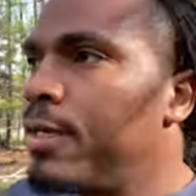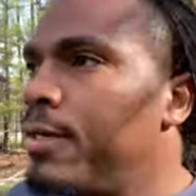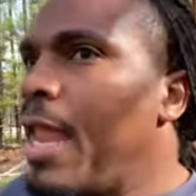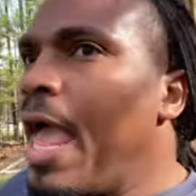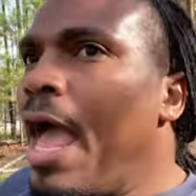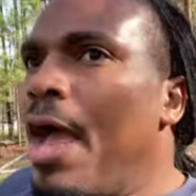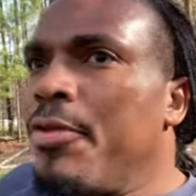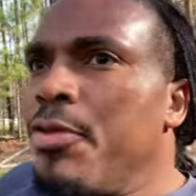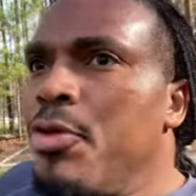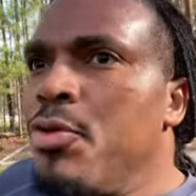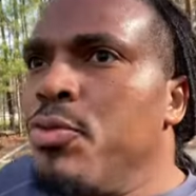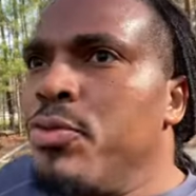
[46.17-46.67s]

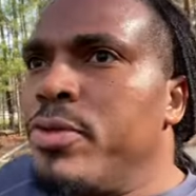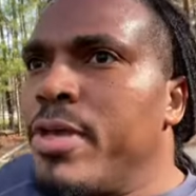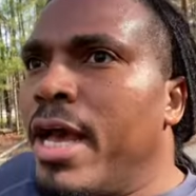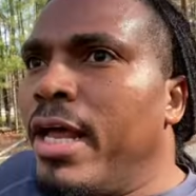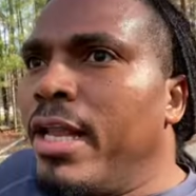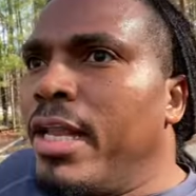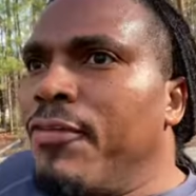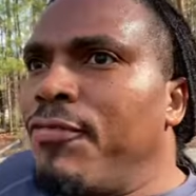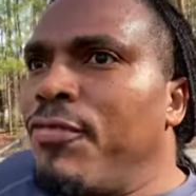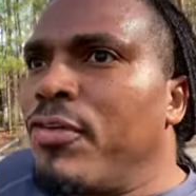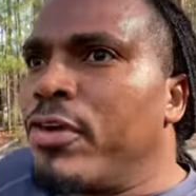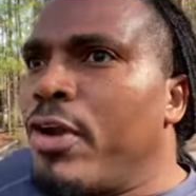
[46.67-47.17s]
Now you
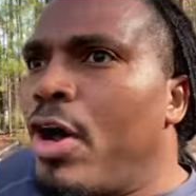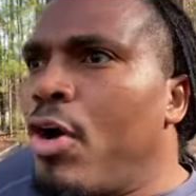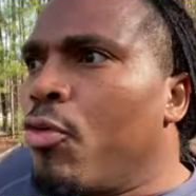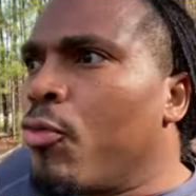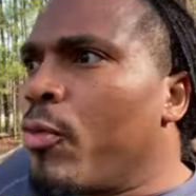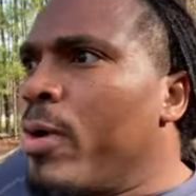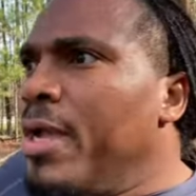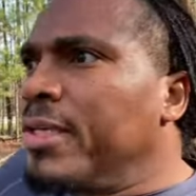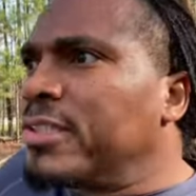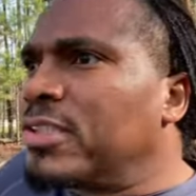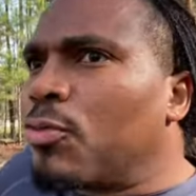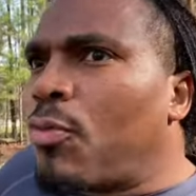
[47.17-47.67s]
yelling for no
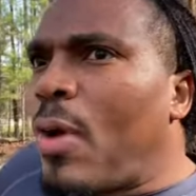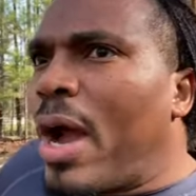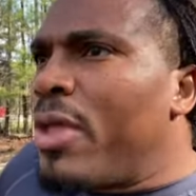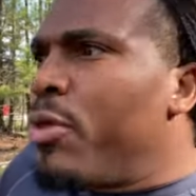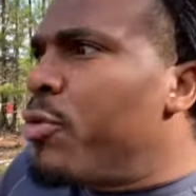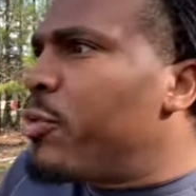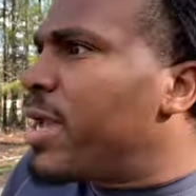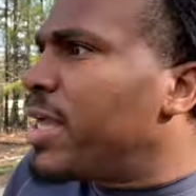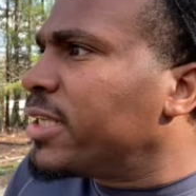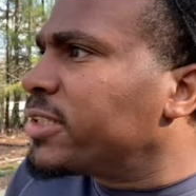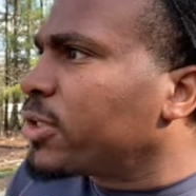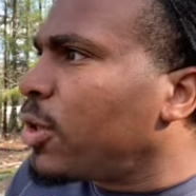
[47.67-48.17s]
reason. Why are
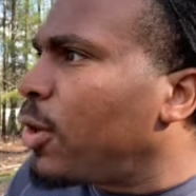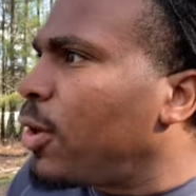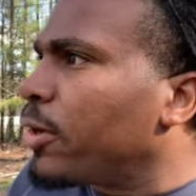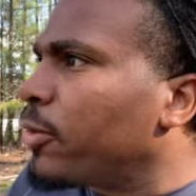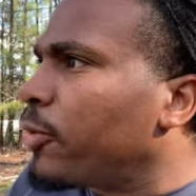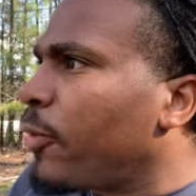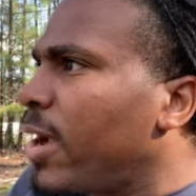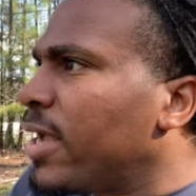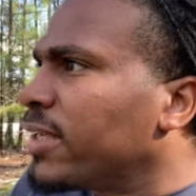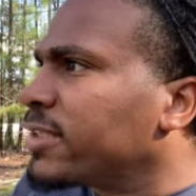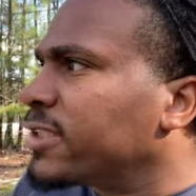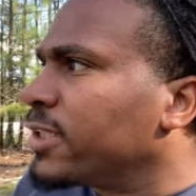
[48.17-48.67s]
you getting so
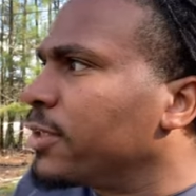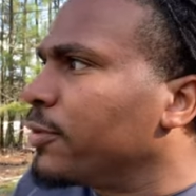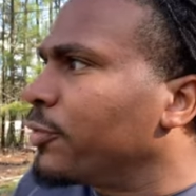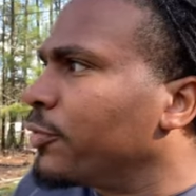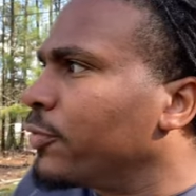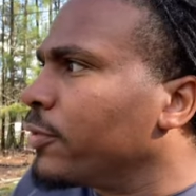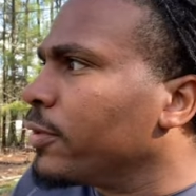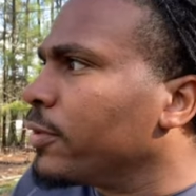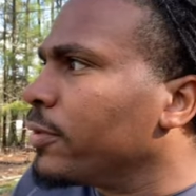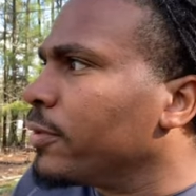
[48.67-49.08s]
aggressive?